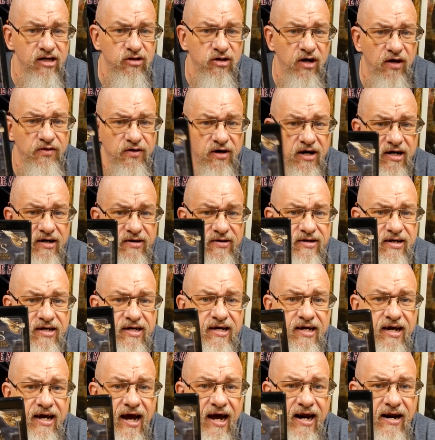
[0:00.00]
so I thought I
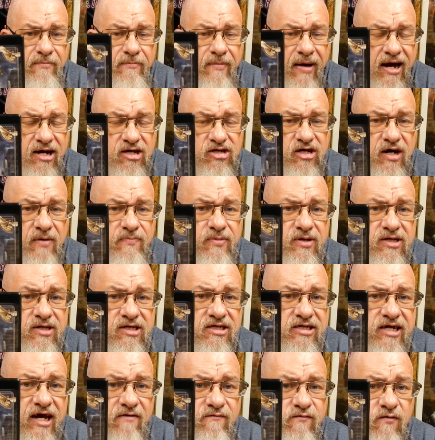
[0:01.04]
had to match up the
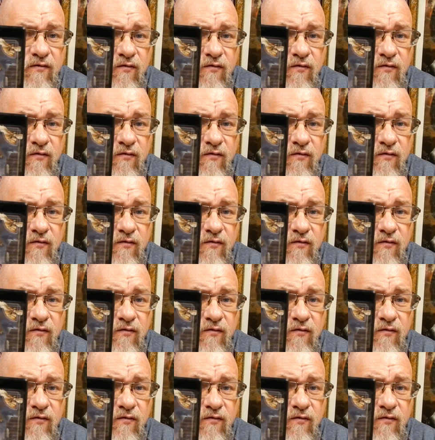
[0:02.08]
set for